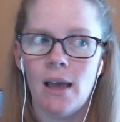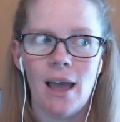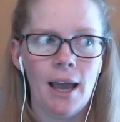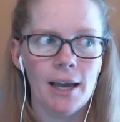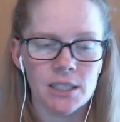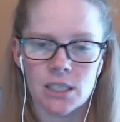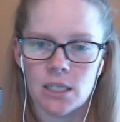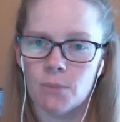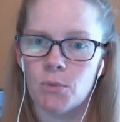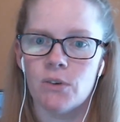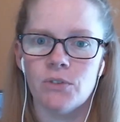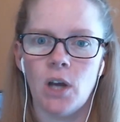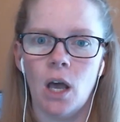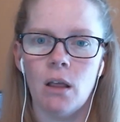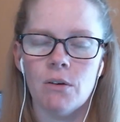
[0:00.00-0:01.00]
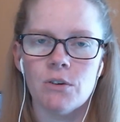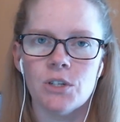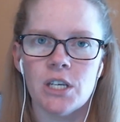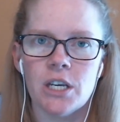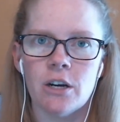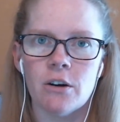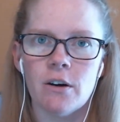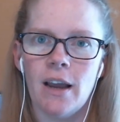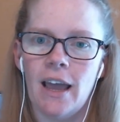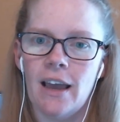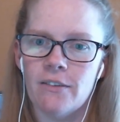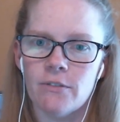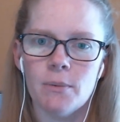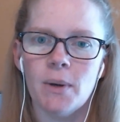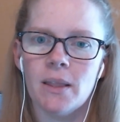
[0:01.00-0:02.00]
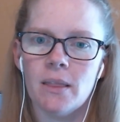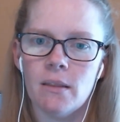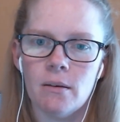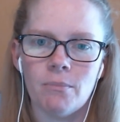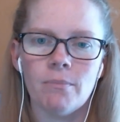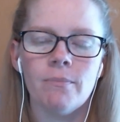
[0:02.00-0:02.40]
X number of dollars here every month,